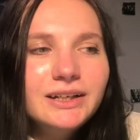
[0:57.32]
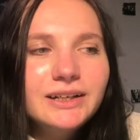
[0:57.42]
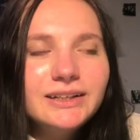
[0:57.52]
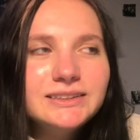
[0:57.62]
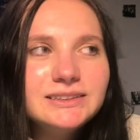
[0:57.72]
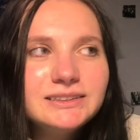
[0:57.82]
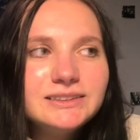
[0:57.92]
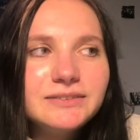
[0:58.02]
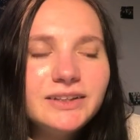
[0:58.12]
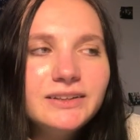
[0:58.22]
is
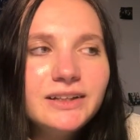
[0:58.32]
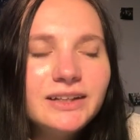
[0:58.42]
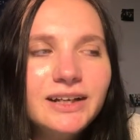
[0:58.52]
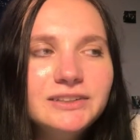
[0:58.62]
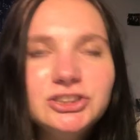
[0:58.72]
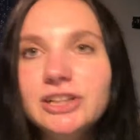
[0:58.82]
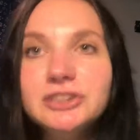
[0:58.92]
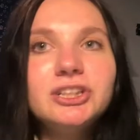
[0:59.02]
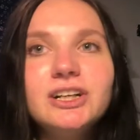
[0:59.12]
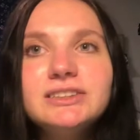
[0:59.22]
something that kind of shell
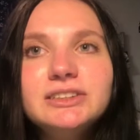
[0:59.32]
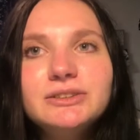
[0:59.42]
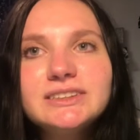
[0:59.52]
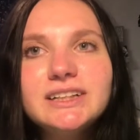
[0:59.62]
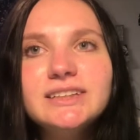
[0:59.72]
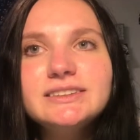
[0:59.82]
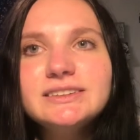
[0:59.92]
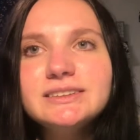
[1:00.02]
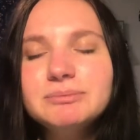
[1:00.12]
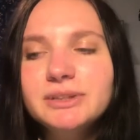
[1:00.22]
shocks you in a
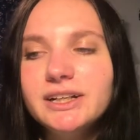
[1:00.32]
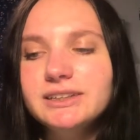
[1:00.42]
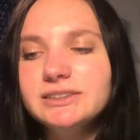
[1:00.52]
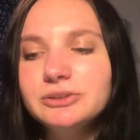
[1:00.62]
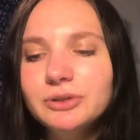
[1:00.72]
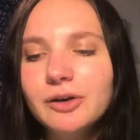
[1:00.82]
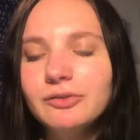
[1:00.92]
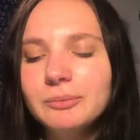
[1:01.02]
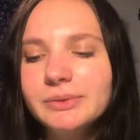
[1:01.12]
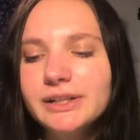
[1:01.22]
sense, because you go
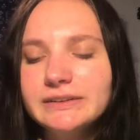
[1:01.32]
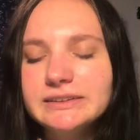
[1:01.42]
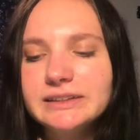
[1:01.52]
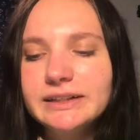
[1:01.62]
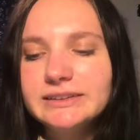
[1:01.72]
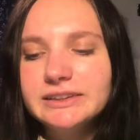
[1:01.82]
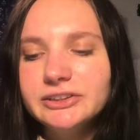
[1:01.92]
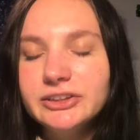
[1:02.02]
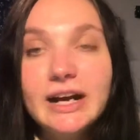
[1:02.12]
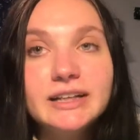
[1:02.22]
from being this like
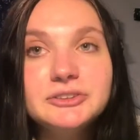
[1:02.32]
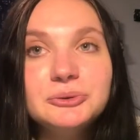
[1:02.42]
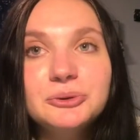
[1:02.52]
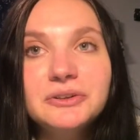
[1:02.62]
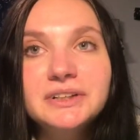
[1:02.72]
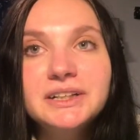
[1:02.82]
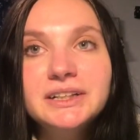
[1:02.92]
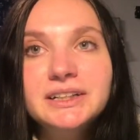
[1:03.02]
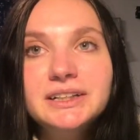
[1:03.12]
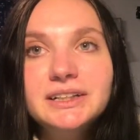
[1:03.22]
senior in high school
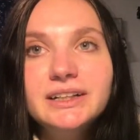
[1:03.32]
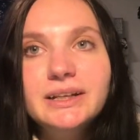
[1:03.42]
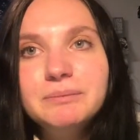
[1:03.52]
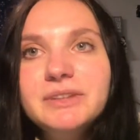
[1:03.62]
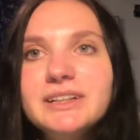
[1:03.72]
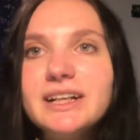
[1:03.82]
and being